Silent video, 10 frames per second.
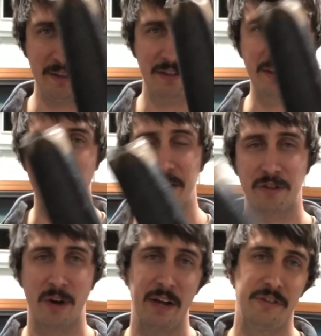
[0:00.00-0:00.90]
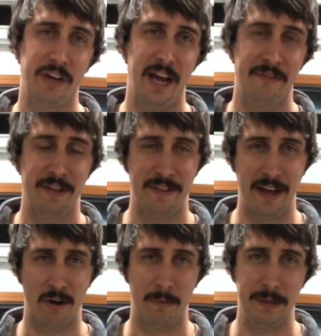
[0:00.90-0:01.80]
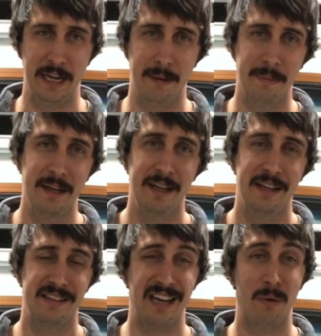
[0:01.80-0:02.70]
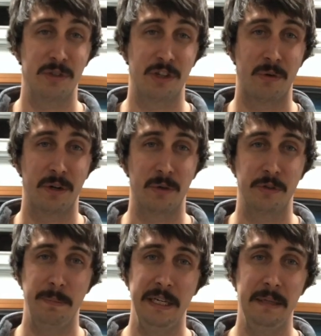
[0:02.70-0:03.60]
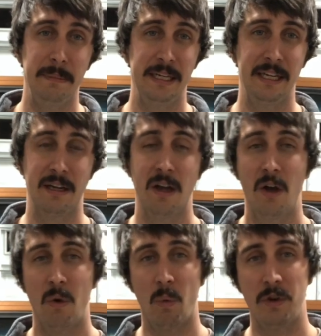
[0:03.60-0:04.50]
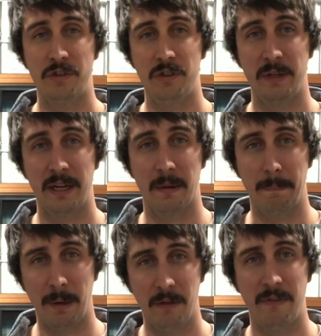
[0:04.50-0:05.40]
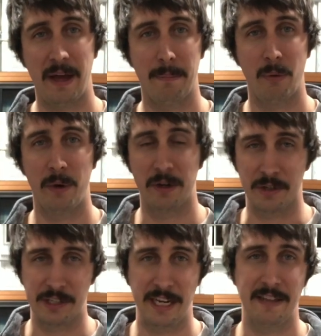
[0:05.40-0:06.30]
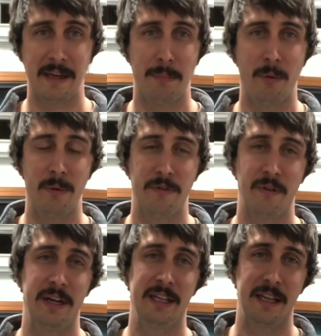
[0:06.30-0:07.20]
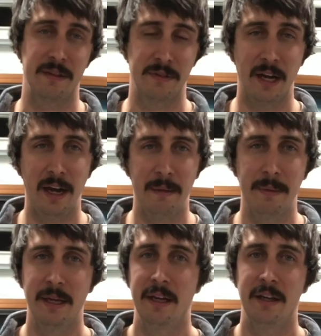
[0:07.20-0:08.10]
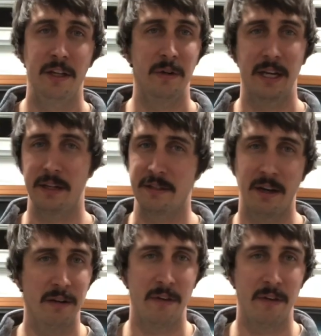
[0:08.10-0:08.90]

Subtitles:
size drive shaft at that RPM, that was the critical speed, meaning once you get above that point or stay at that point for any length of time, you get a ton of